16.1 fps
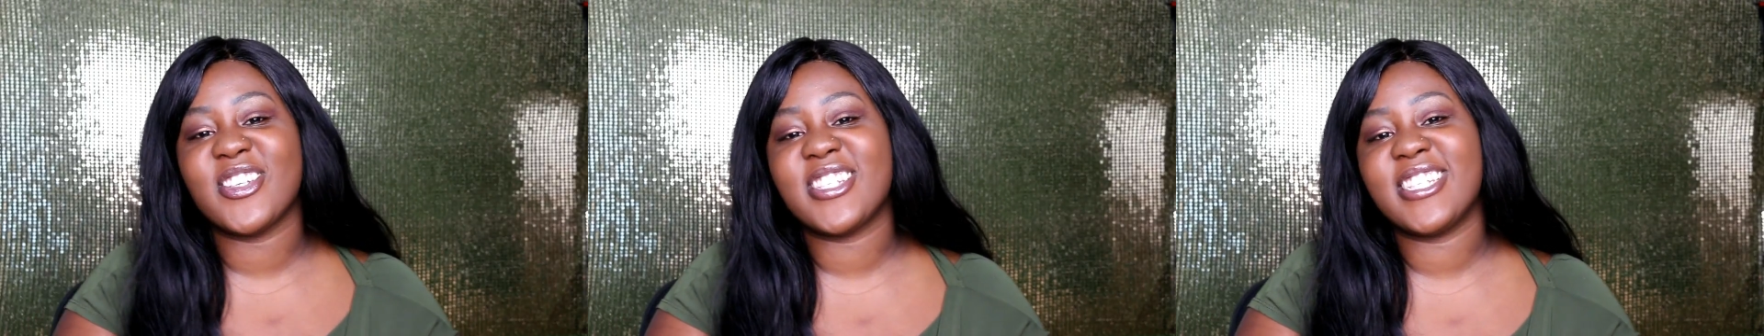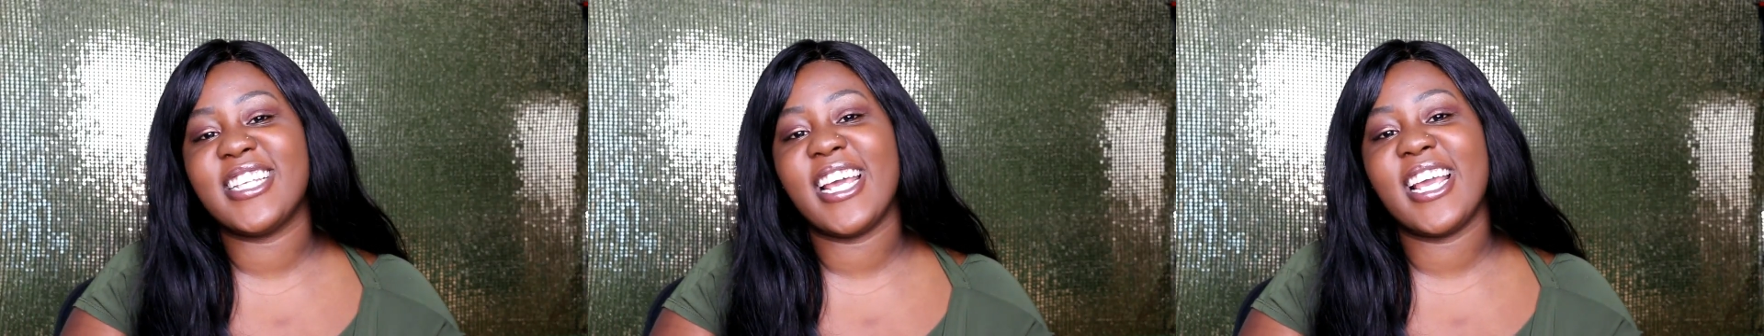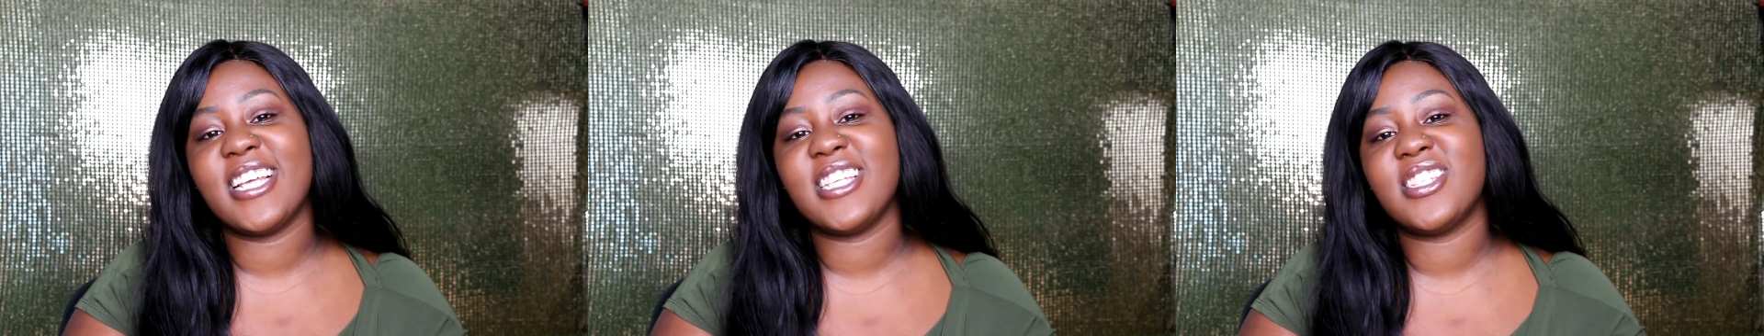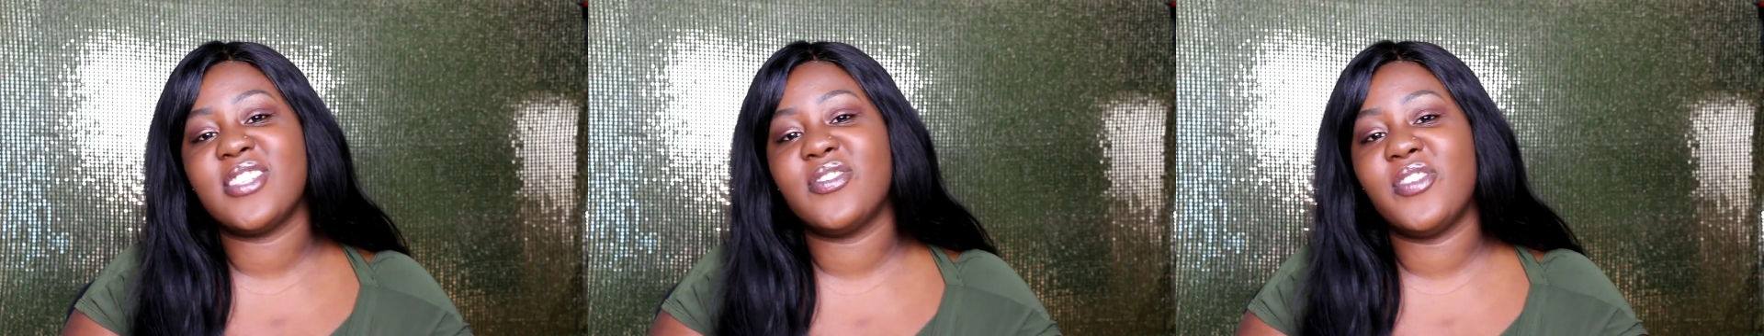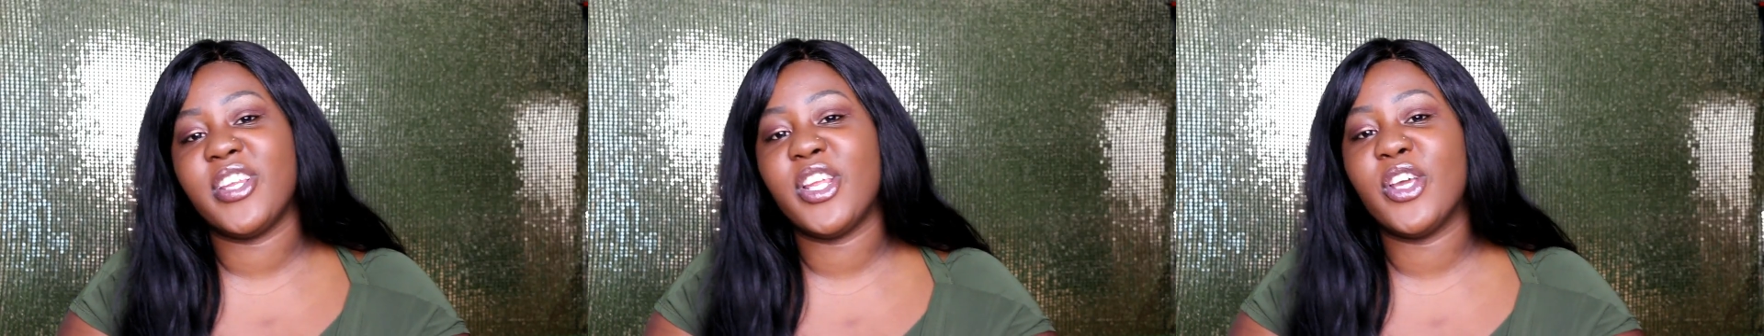So
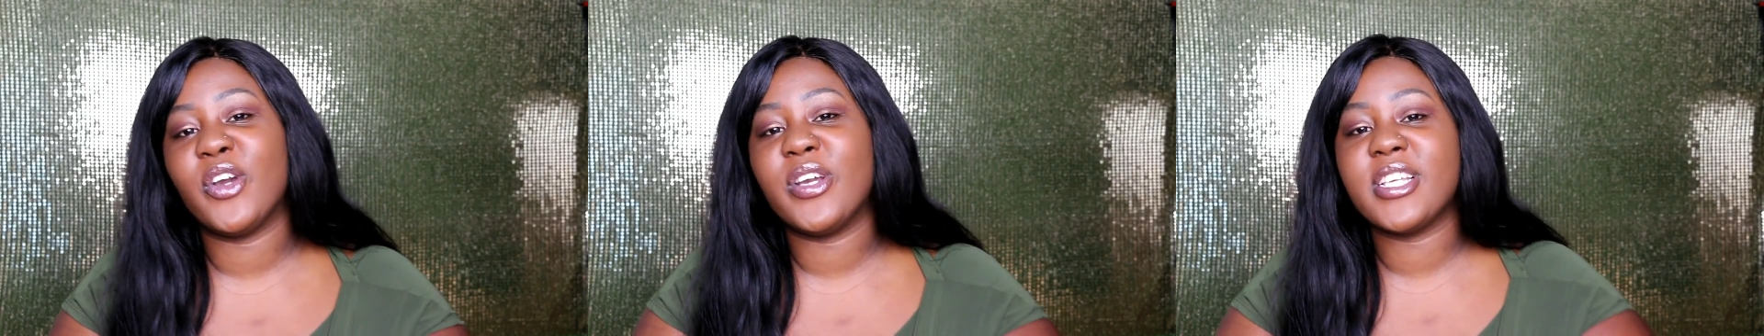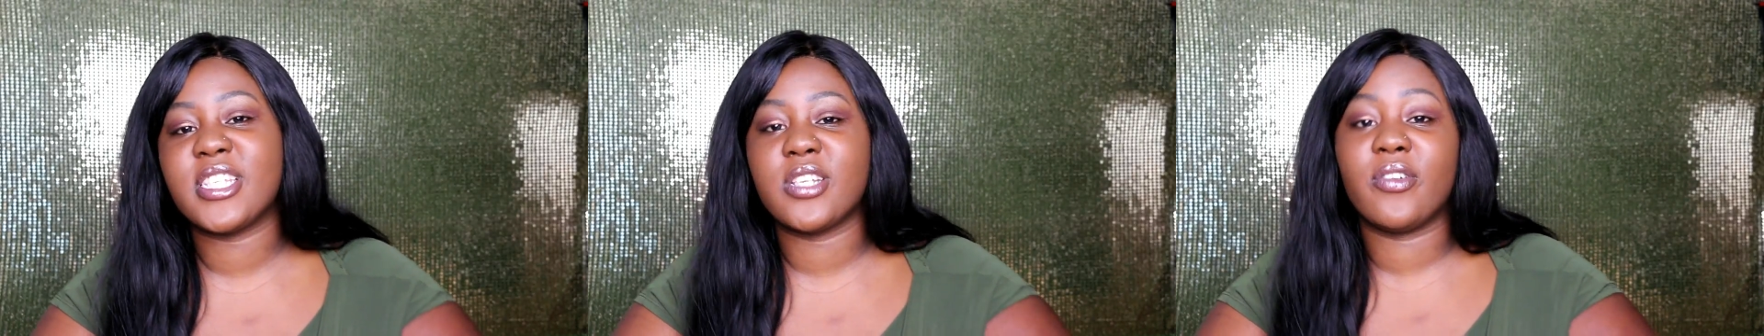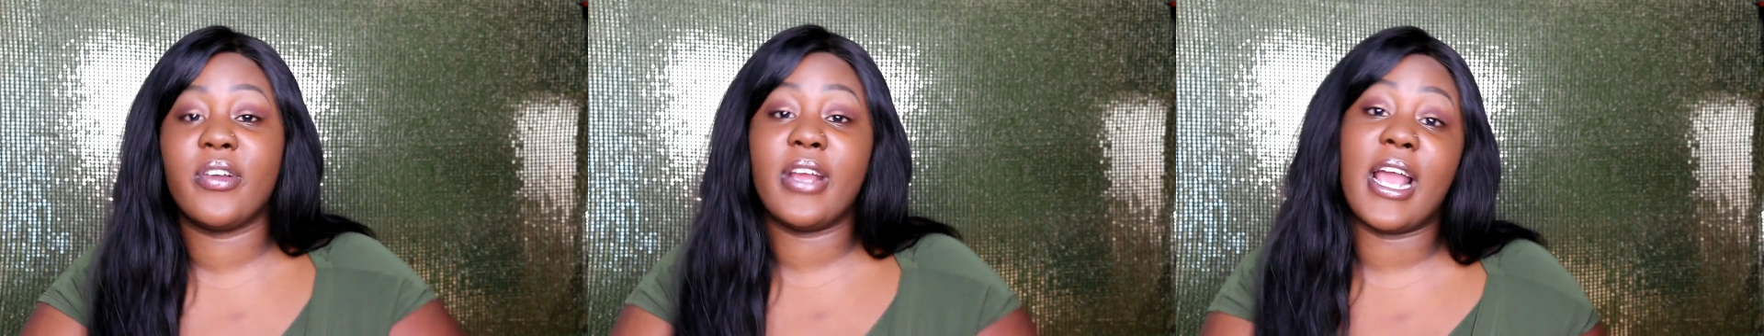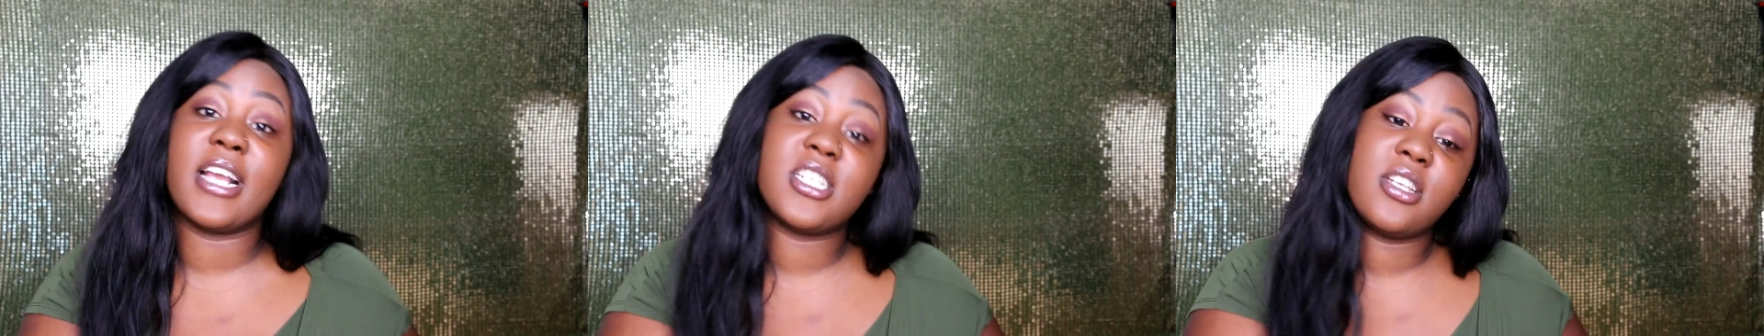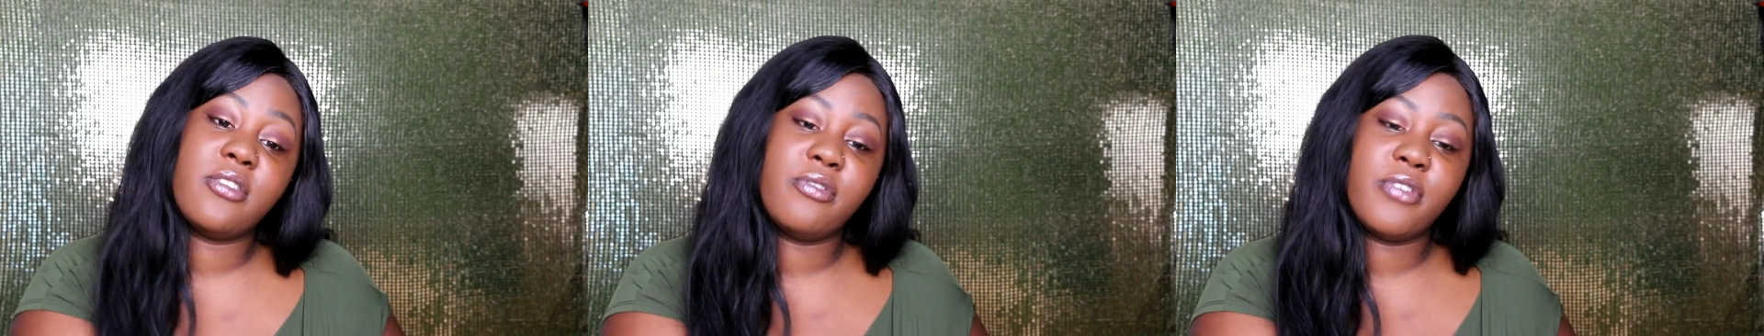today's video is a
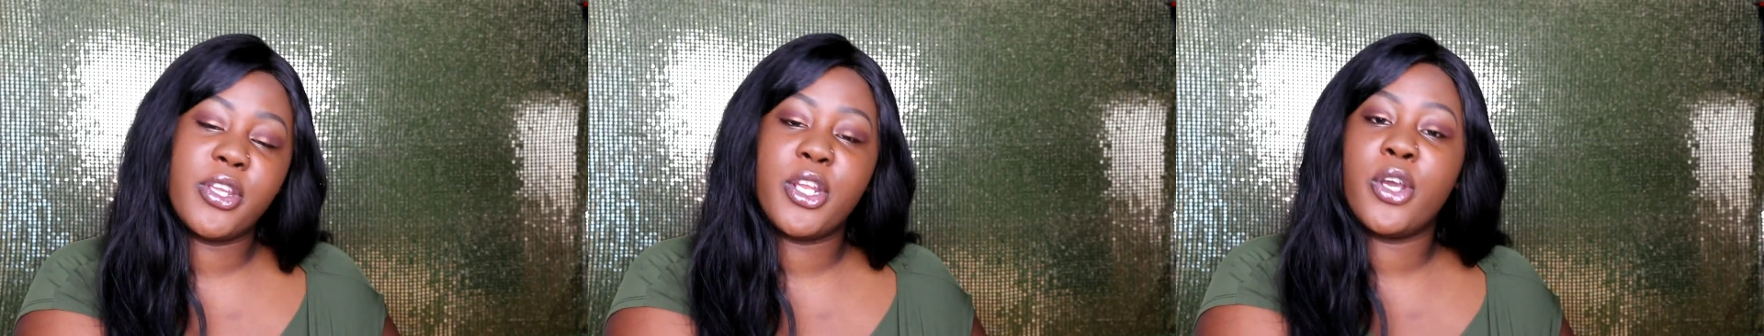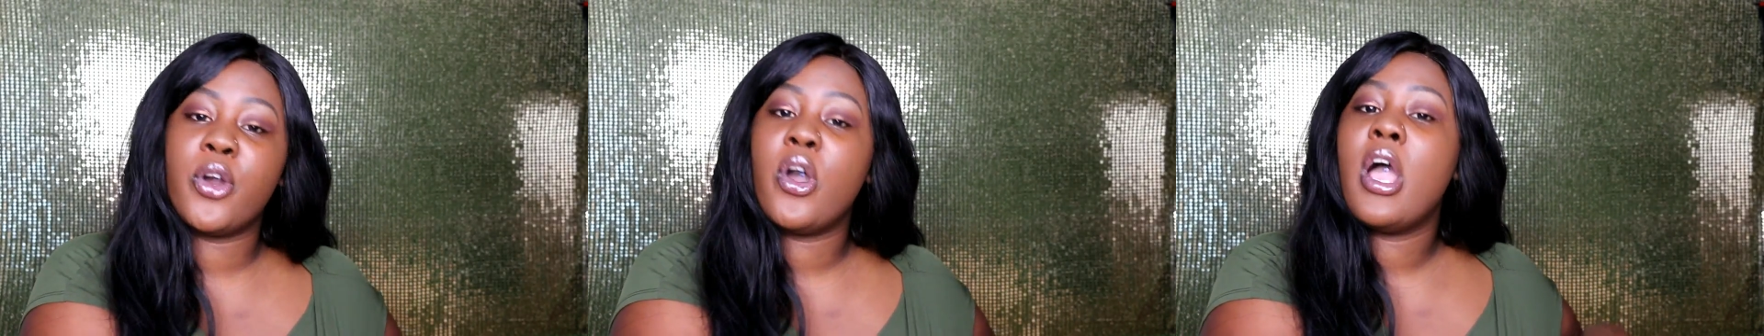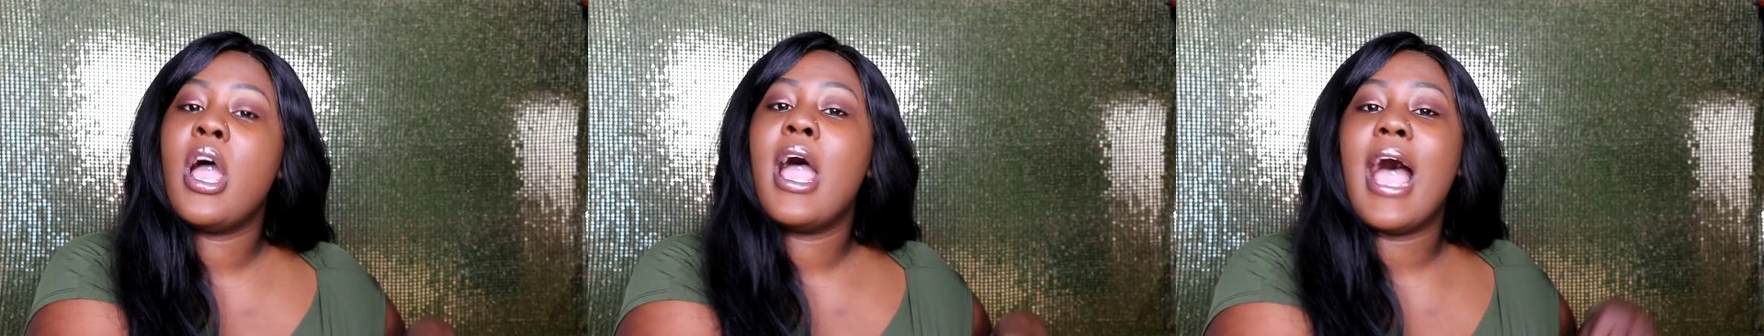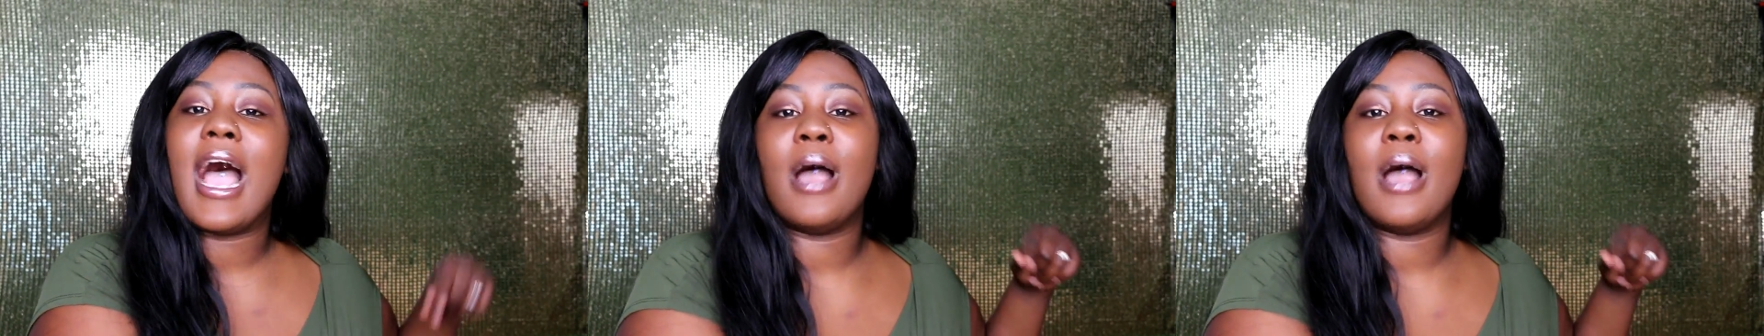reaction video.